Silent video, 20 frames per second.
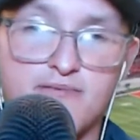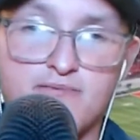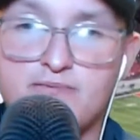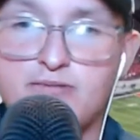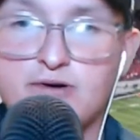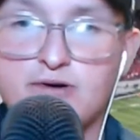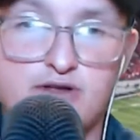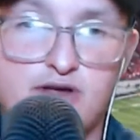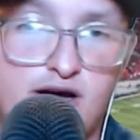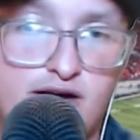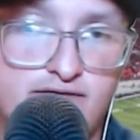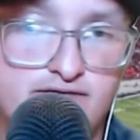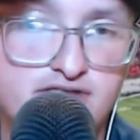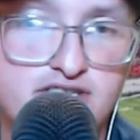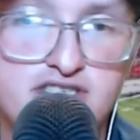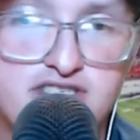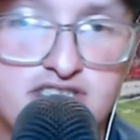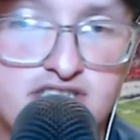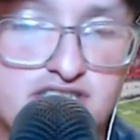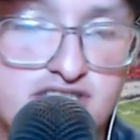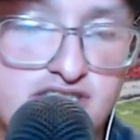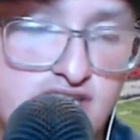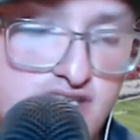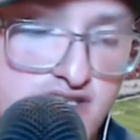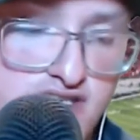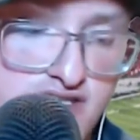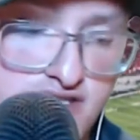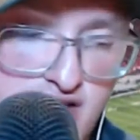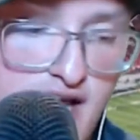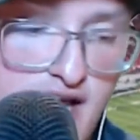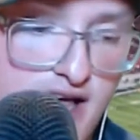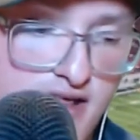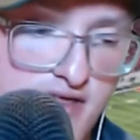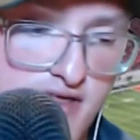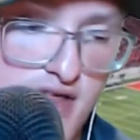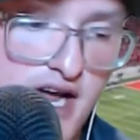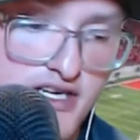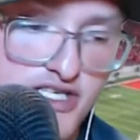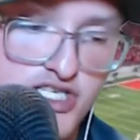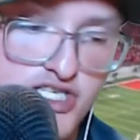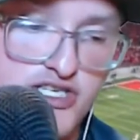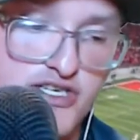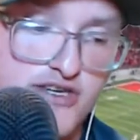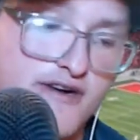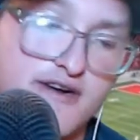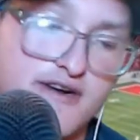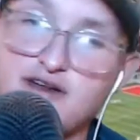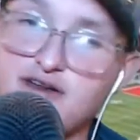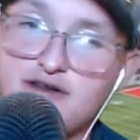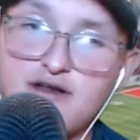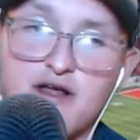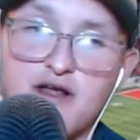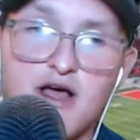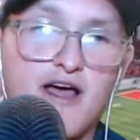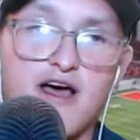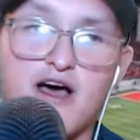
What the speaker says: build off the success they had last year and